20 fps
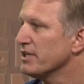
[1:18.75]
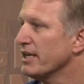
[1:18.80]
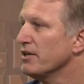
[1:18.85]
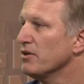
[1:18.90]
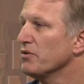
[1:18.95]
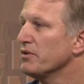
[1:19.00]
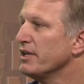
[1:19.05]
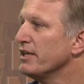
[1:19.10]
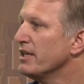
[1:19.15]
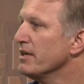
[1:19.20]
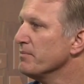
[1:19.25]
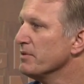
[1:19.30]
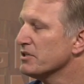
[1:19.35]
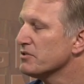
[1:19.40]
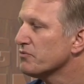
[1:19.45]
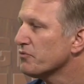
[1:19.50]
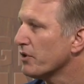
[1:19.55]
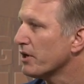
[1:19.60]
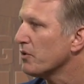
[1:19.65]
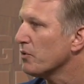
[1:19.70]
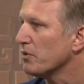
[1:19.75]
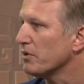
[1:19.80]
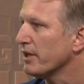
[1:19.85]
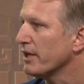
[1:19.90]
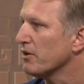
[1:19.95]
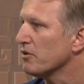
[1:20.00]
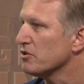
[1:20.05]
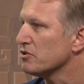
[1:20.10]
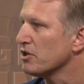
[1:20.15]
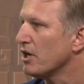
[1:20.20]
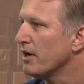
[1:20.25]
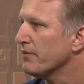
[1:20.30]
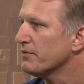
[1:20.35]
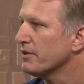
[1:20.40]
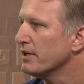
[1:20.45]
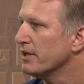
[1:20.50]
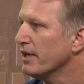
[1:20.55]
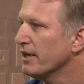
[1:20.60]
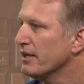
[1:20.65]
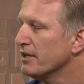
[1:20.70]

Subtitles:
They don't need them as frequently or as often.